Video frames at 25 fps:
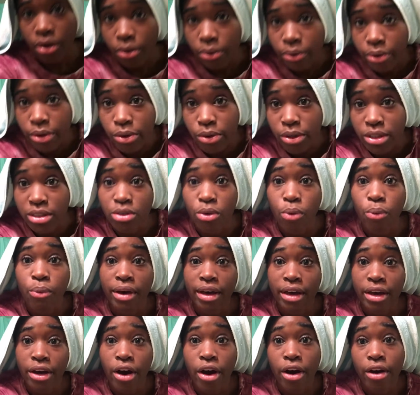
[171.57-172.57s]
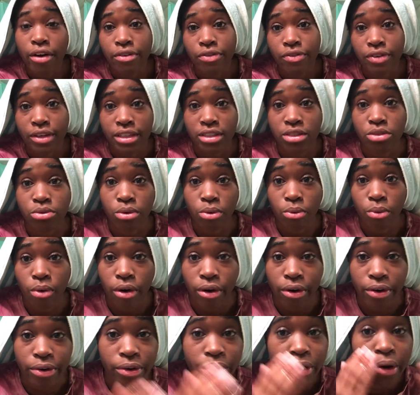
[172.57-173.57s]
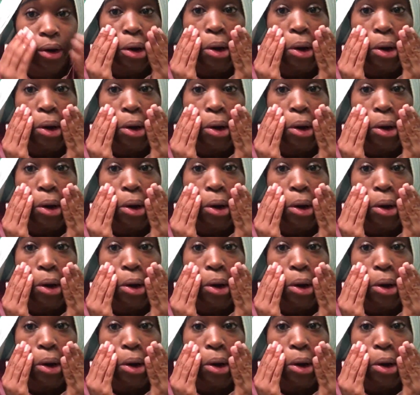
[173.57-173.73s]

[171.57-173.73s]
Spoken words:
We're going to wet our face with water.